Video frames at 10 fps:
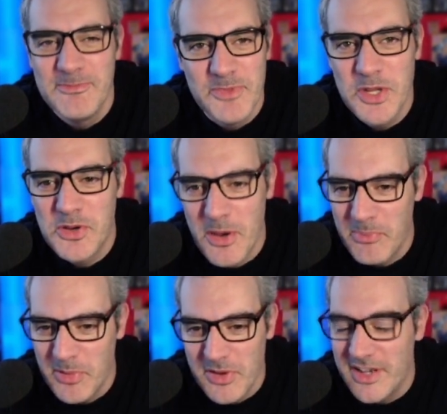you can't
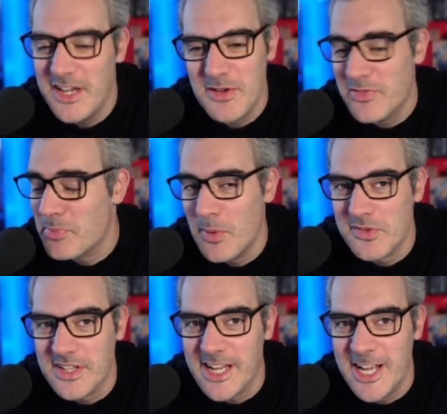pause, and then you have to pause
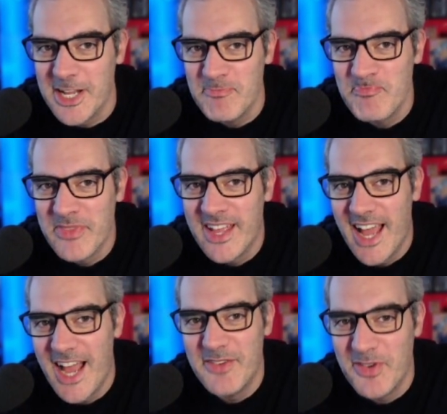the game
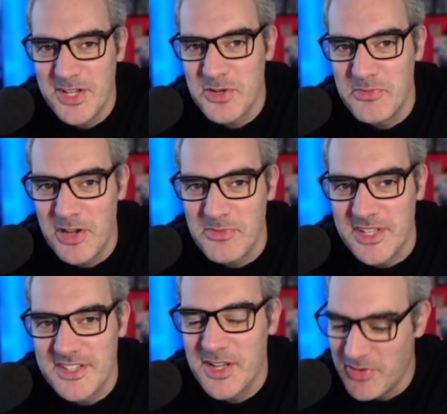at a vital
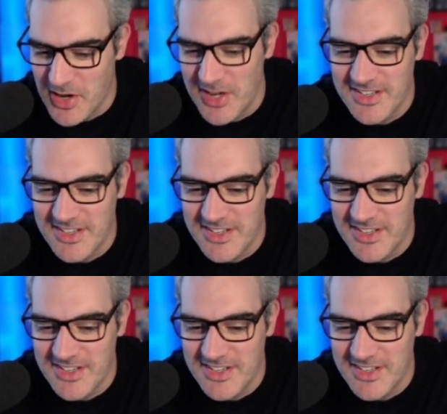moment. So if you're going